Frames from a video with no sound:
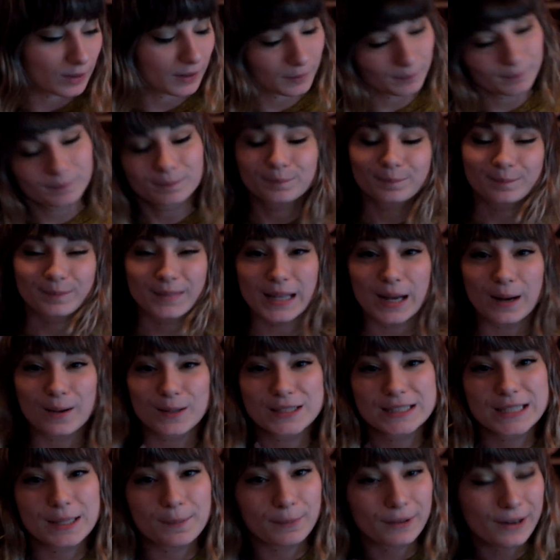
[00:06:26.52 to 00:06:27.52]
just want to,
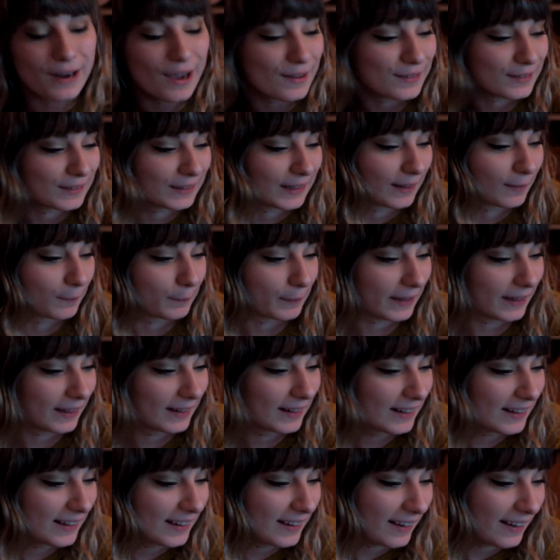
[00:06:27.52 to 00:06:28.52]
you know, skip around a little
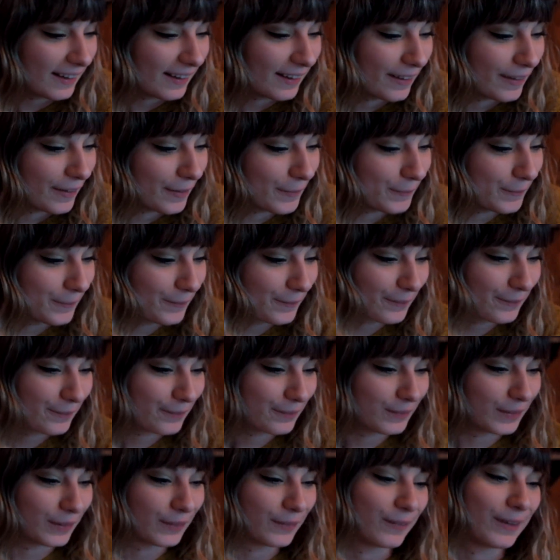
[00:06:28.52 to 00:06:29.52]
bit.
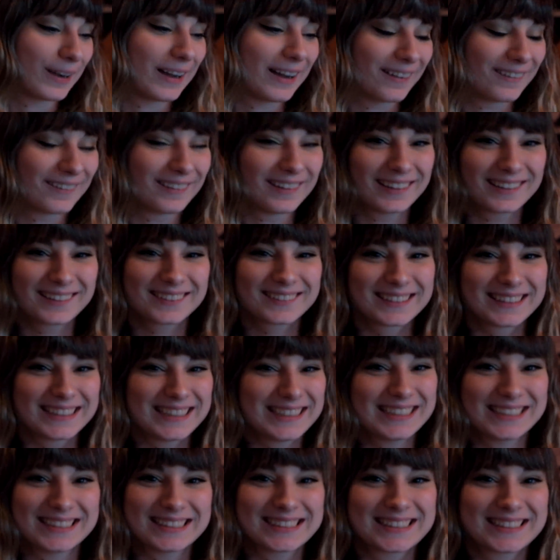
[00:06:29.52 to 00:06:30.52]
But wow,
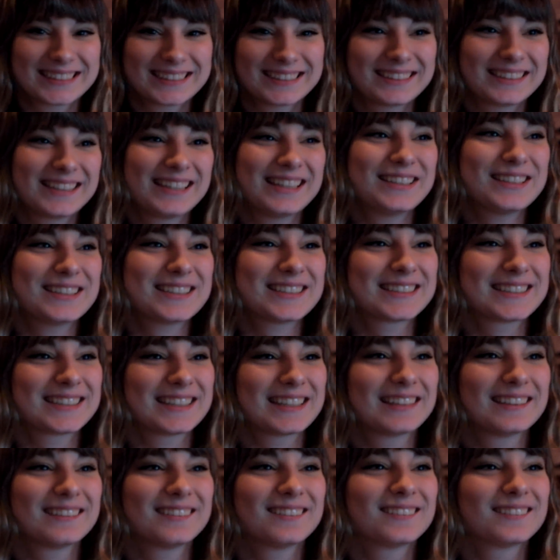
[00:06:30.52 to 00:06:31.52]
he just
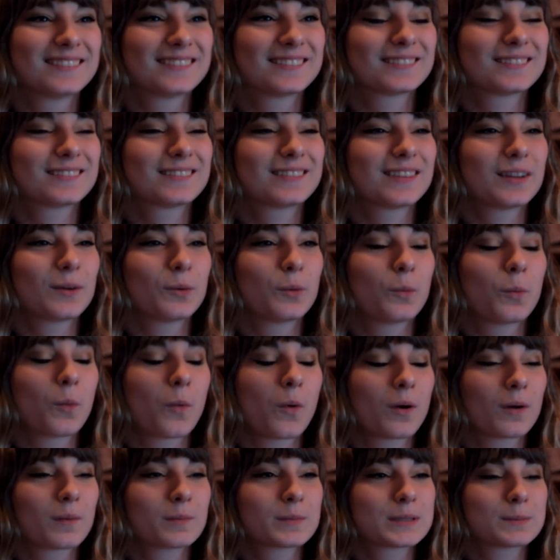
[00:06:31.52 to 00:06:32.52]

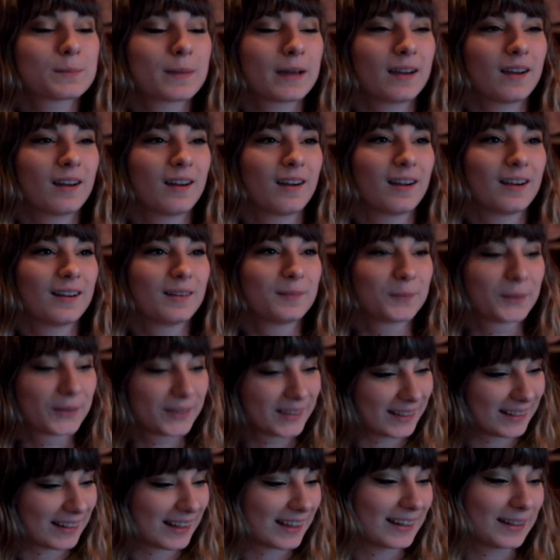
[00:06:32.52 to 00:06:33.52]
warms my
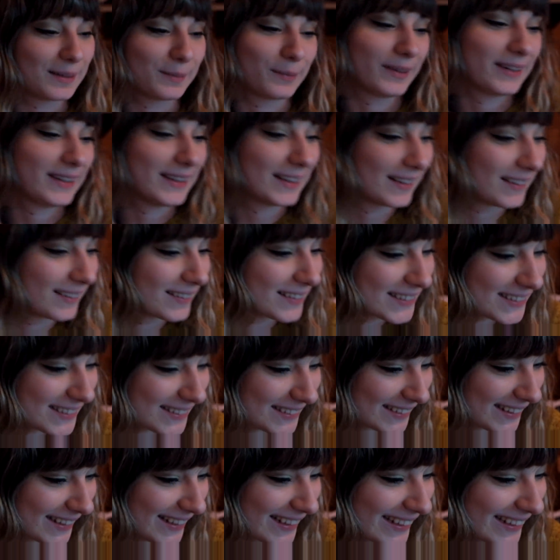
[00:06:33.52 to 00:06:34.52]
heart more than anybody else.